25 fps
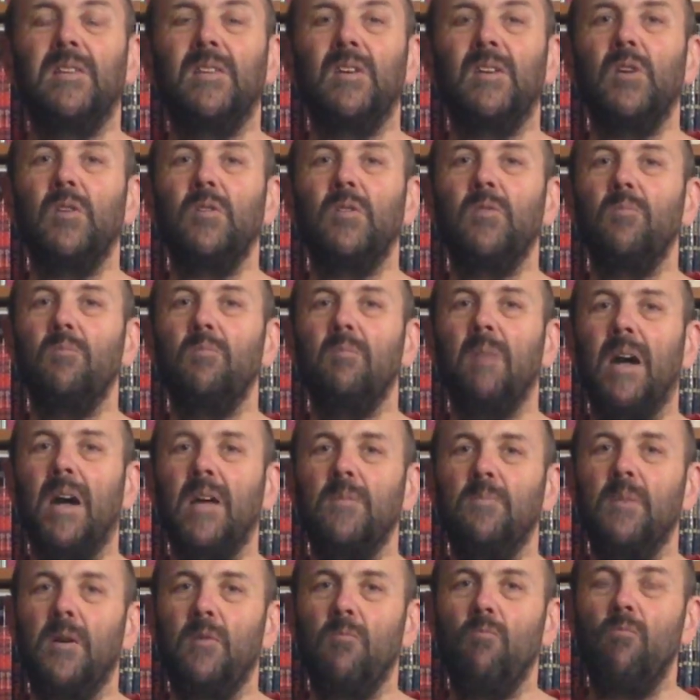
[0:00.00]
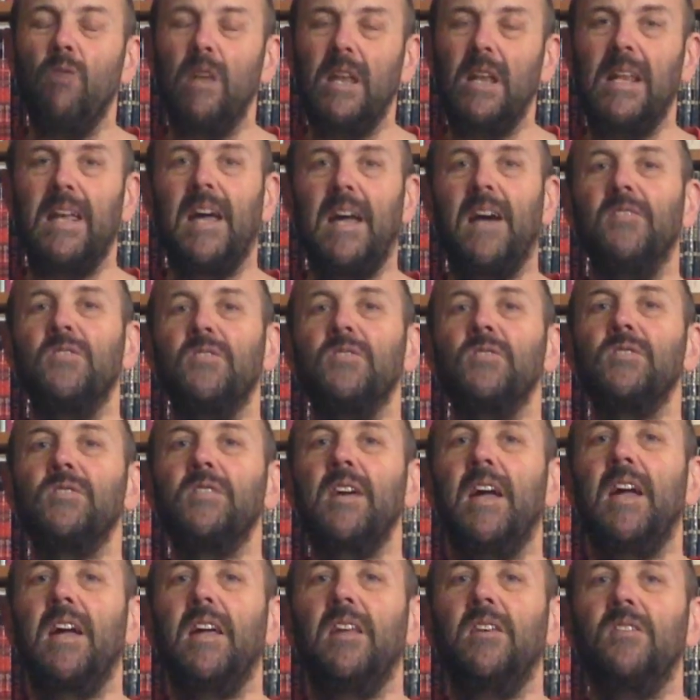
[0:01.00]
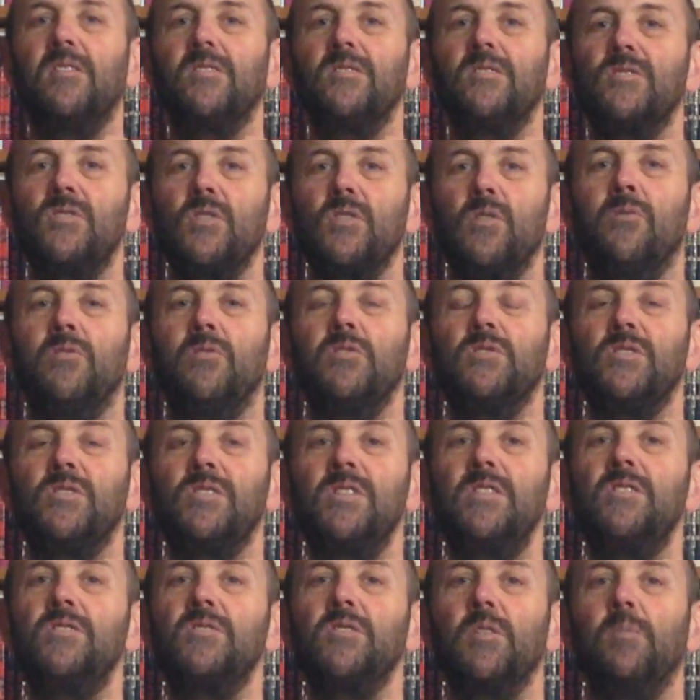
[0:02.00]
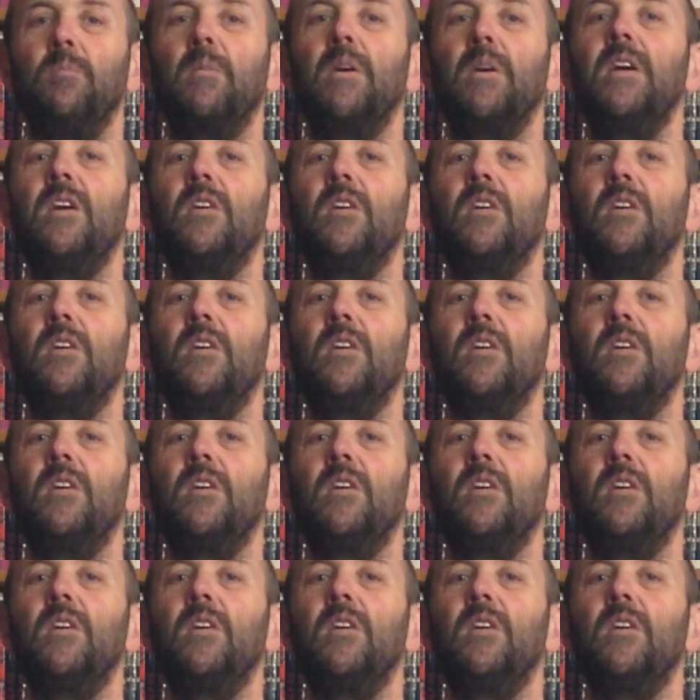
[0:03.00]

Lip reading: that made me really understand Silver's system